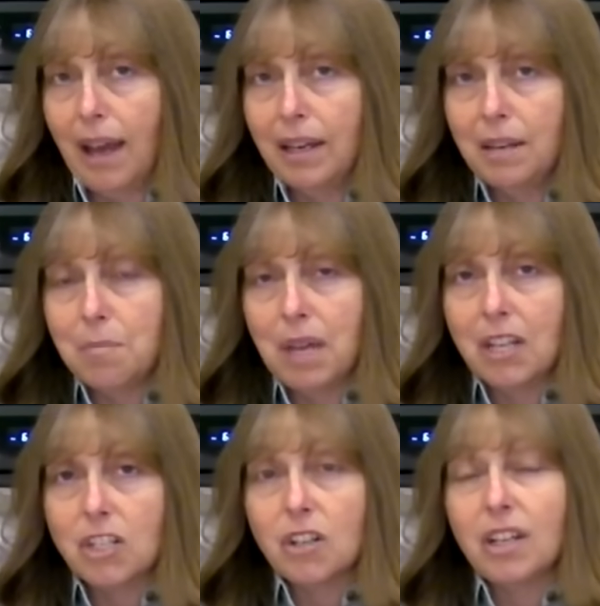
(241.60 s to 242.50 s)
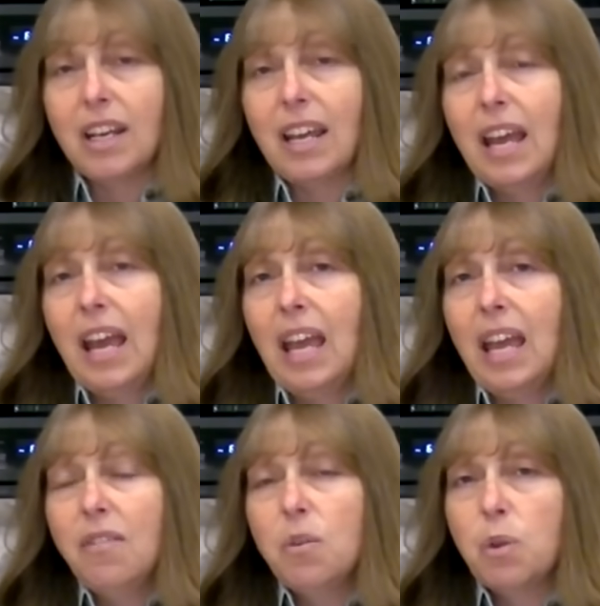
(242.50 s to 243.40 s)
I didn't measure it.
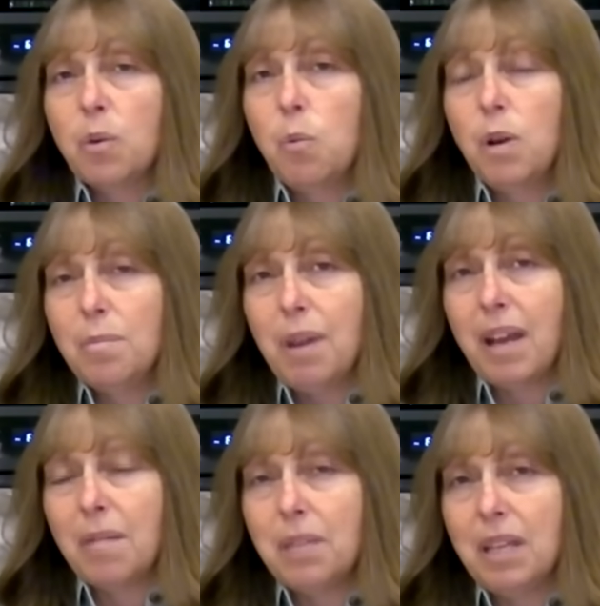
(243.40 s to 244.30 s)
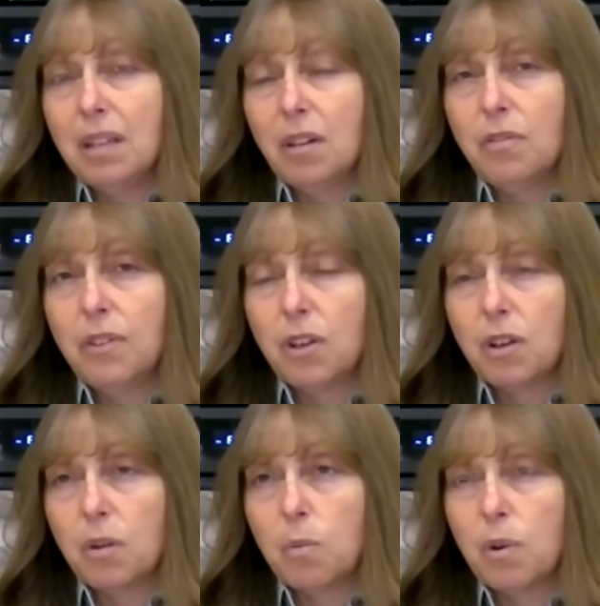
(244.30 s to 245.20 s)
Even with a 1 pound meatloaf,
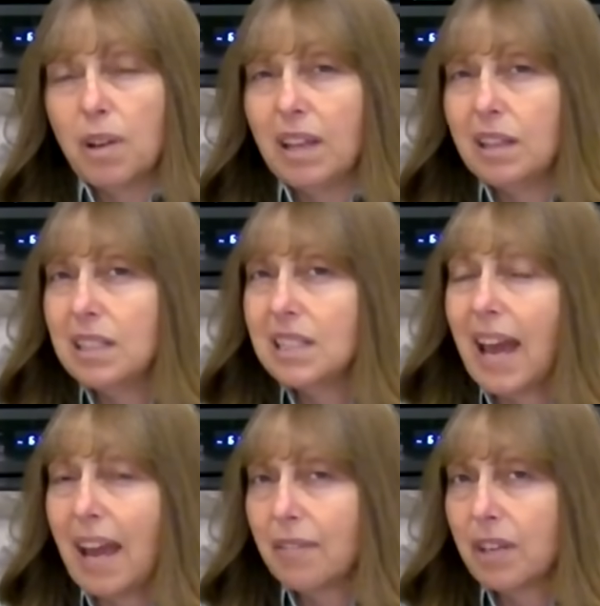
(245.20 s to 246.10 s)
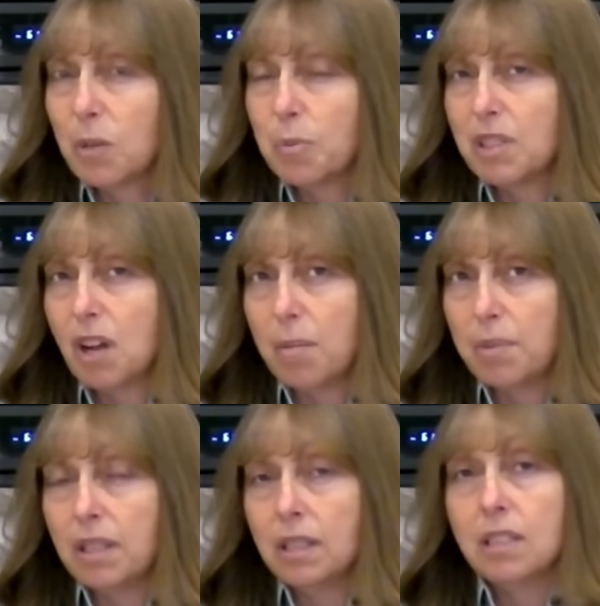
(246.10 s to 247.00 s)
you're going to want at least 1/2 cup of
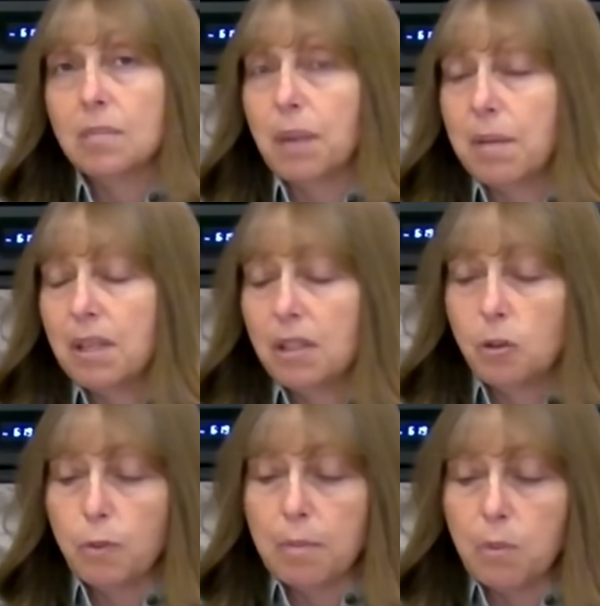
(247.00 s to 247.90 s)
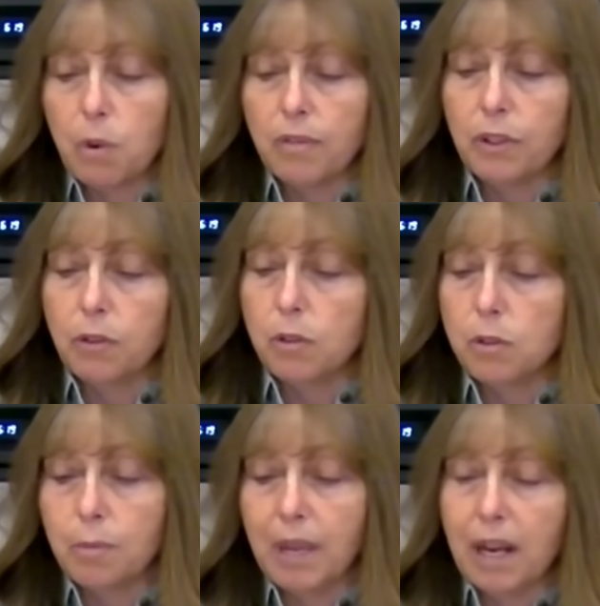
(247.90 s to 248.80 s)
chopped onions, maybe a little bit more if you
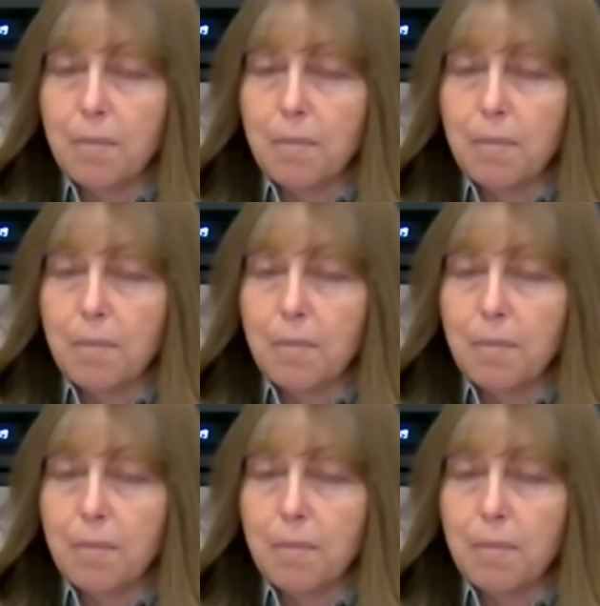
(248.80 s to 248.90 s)
use them, and